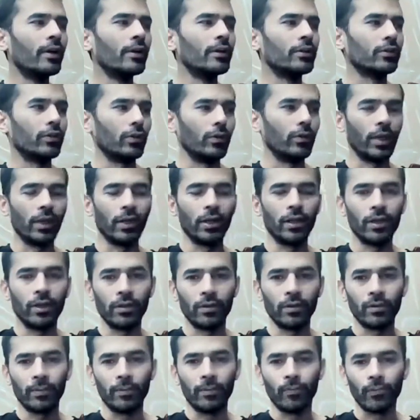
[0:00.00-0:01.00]
So when
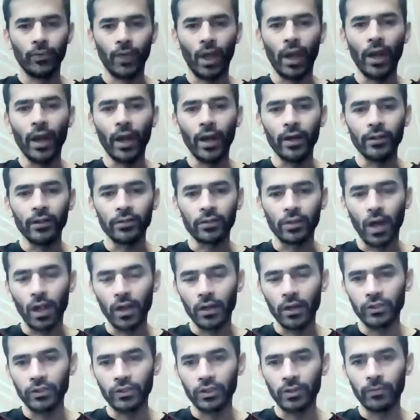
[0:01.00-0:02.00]
I had a
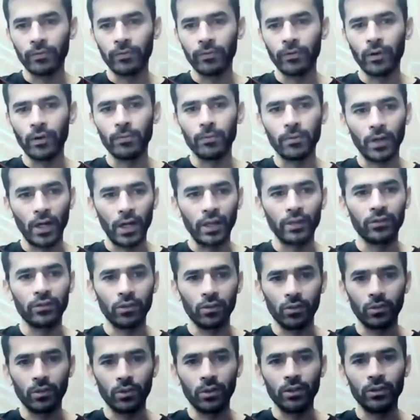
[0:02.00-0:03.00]
scholarship from Rice
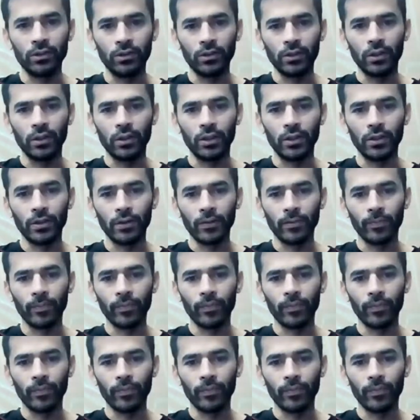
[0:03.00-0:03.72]
University